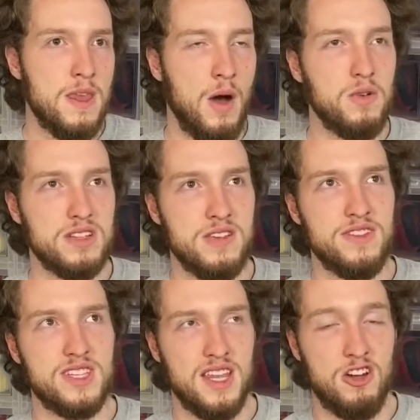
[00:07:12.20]
I wouldn't even
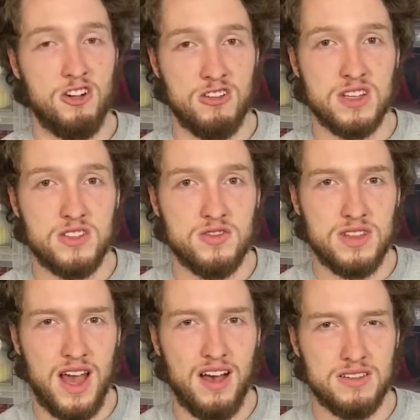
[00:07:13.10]
say the early
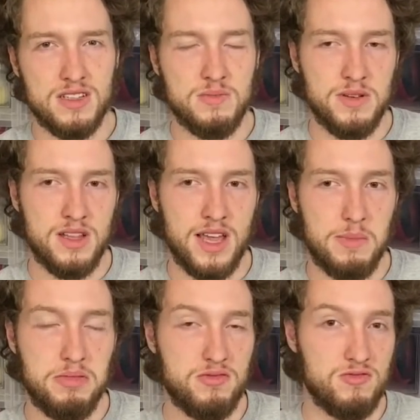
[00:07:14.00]
2000s, but like
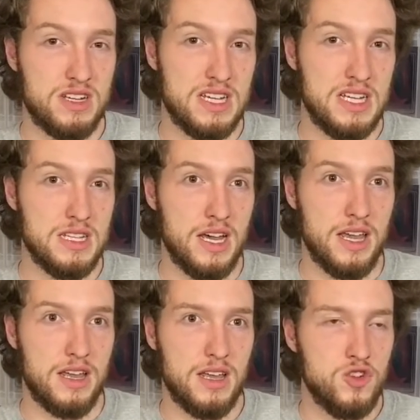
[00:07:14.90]
pre
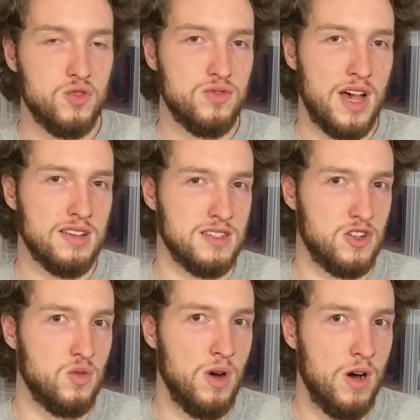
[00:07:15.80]
like
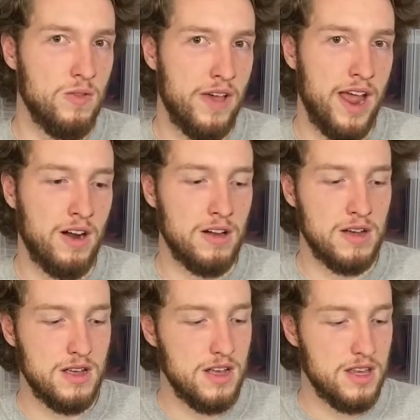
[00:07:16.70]
2012 era,
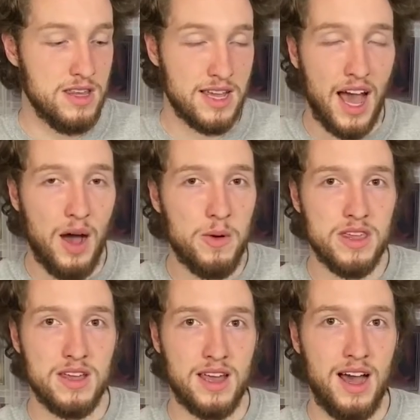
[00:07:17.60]
you got what
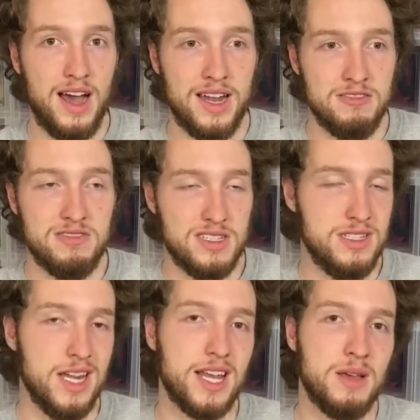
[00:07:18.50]
you got and you just
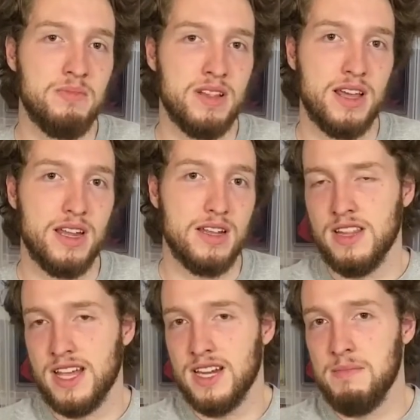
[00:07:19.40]
didn't complain.
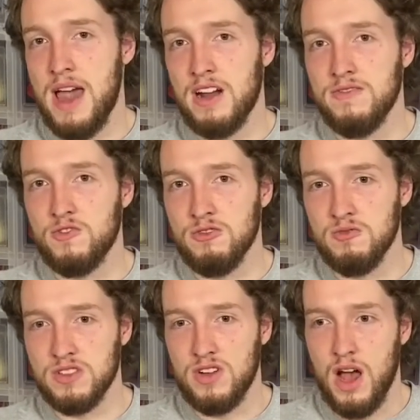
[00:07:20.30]
Like it didn't matter if Jordan
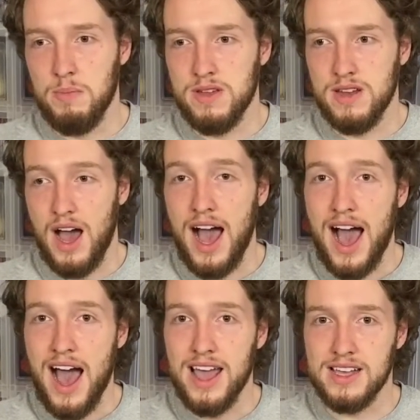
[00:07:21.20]
was dropping
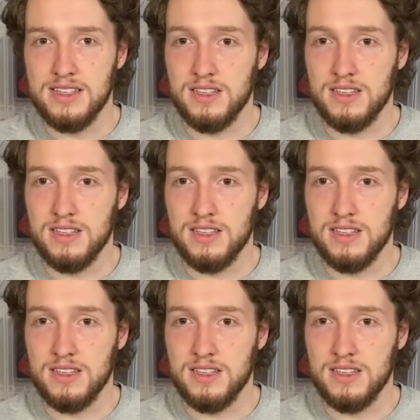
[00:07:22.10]
highs,